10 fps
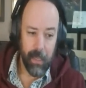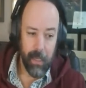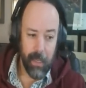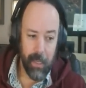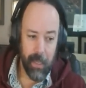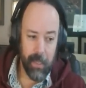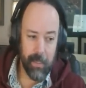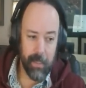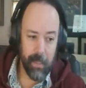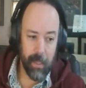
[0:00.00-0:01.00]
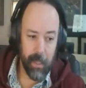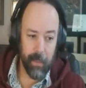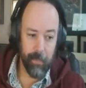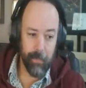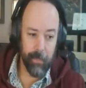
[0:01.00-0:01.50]
he's
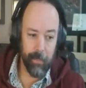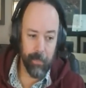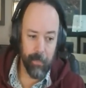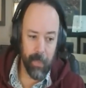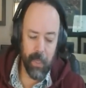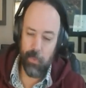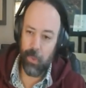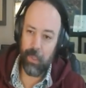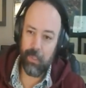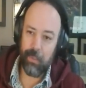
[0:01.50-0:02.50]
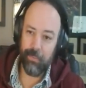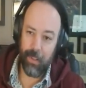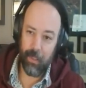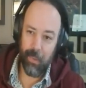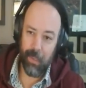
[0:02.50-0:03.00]
really
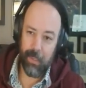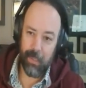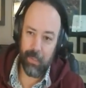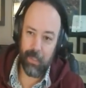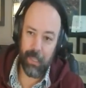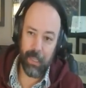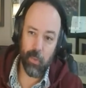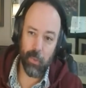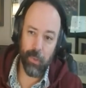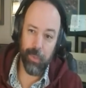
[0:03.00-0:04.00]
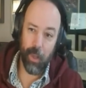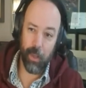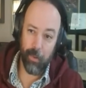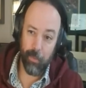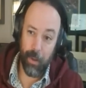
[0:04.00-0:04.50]
developing his intellectual
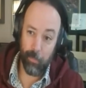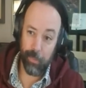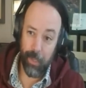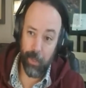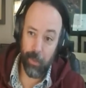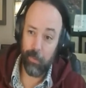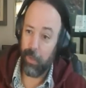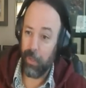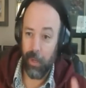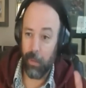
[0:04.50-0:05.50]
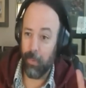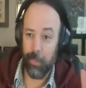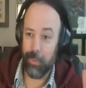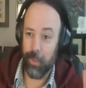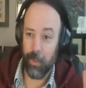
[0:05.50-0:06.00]
thought around Plato, and I'm a
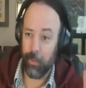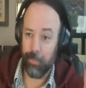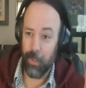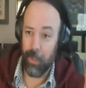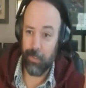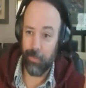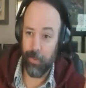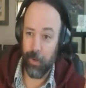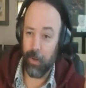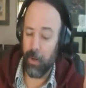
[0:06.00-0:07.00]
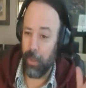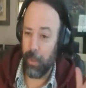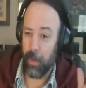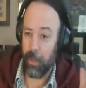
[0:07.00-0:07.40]
Platonic philosopher, and